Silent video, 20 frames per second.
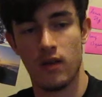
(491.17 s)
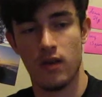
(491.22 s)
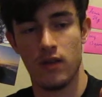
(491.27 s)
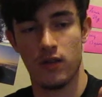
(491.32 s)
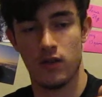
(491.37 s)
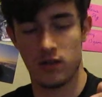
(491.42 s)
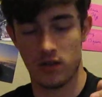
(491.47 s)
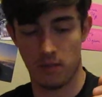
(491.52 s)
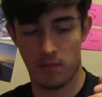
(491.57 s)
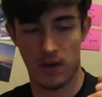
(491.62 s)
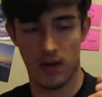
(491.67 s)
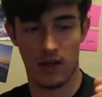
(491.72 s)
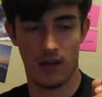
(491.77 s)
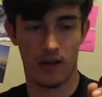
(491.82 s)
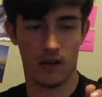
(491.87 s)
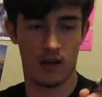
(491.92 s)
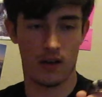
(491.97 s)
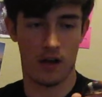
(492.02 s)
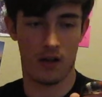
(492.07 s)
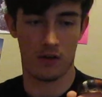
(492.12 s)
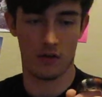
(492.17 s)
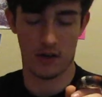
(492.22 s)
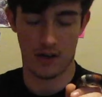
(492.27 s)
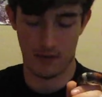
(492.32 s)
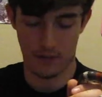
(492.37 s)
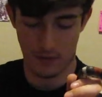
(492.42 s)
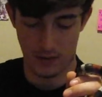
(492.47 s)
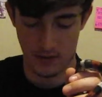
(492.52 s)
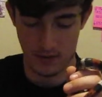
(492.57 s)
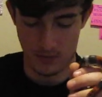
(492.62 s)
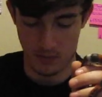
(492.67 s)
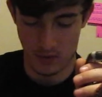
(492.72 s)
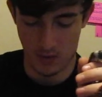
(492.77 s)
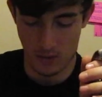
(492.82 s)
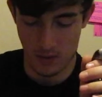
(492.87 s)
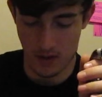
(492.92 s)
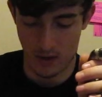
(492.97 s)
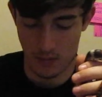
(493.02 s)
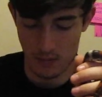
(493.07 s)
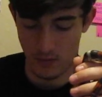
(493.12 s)
There's a big color difference
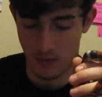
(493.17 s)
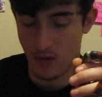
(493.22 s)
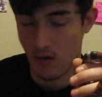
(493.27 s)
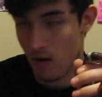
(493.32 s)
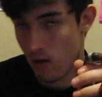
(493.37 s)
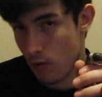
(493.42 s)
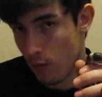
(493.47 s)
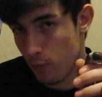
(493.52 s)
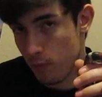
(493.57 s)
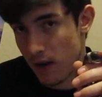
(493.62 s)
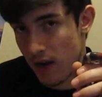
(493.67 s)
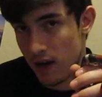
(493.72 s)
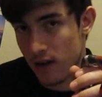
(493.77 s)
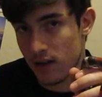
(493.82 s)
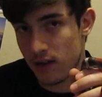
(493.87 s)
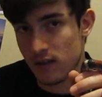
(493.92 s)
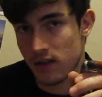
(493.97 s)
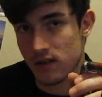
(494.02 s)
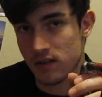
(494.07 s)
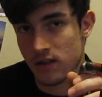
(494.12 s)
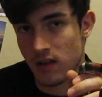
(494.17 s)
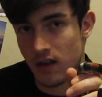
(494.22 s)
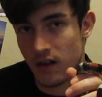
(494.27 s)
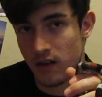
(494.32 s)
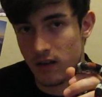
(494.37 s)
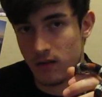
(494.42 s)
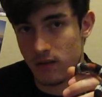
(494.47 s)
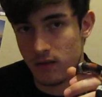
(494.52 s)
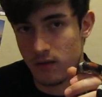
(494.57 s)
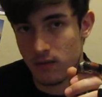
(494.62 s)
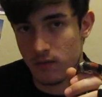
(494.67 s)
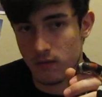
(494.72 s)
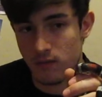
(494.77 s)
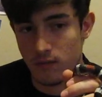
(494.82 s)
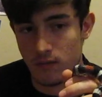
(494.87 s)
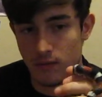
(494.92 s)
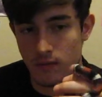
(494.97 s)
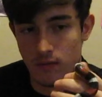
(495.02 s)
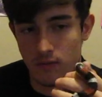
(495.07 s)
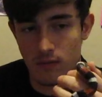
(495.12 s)
between them. No, banding does not
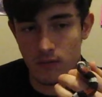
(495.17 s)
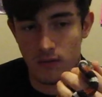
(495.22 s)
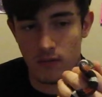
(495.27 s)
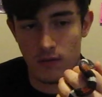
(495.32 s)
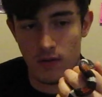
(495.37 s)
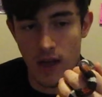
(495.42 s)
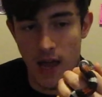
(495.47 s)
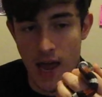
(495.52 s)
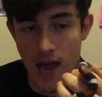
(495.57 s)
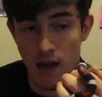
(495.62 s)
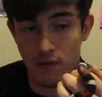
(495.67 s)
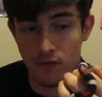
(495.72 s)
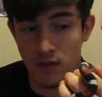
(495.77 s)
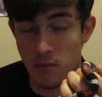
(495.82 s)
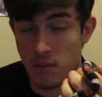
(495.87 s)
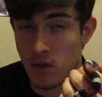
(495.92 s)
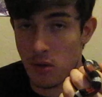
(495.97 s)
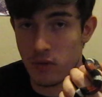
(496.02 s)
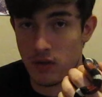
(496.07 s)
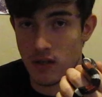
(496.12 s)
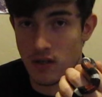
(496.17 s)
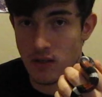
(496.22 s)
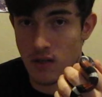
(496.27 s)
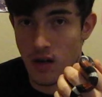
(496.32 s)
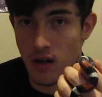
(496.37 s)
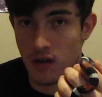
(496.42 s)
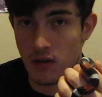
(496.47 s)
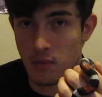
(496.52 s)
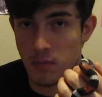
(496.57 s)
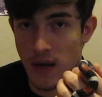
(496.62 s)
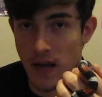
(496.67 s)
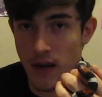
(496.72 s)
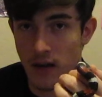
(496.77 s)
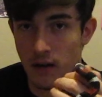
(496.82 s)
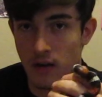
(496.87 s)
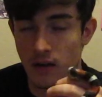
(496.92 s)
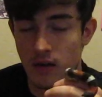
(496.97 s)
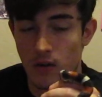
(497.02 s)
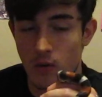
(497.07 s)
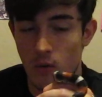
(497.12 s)
have to be with this color
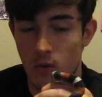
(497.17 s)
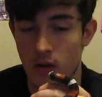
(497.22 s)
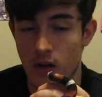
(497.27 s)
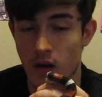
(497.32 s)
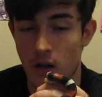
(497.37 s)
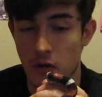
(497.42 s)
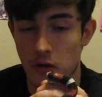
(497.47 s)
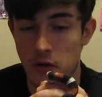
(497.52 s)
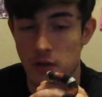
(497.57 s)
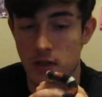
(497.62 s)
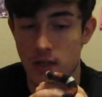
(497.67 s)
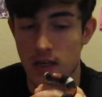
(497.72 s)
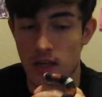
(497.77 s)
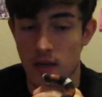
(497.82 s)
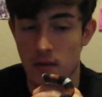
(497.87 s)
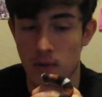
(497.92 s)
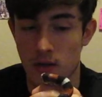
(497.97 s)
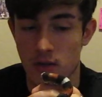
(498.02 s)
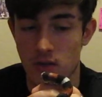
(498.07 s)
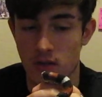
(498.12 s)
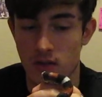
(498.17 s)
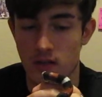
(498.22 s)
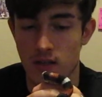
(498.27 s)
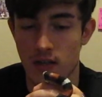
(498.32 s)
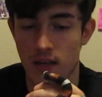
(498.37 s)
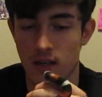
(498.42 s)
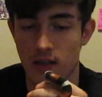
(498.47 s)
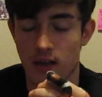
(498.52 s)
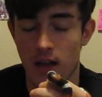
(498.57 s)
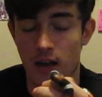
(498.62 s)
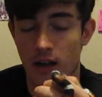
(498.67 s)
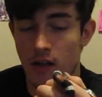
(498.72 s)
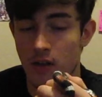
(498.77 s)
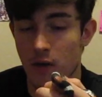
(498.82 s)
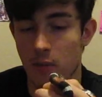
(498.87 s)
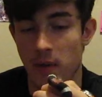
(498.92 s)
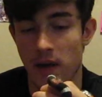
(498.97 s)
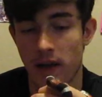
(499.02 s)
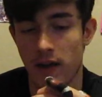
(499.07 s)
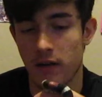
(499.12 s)
pattern, or color scheme, I should say, not color
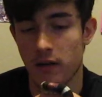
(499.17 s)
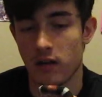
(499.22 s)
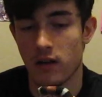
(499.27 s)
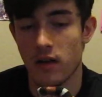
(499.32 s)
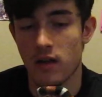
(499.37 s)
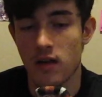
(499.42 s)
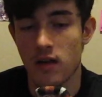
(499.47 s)
pattern.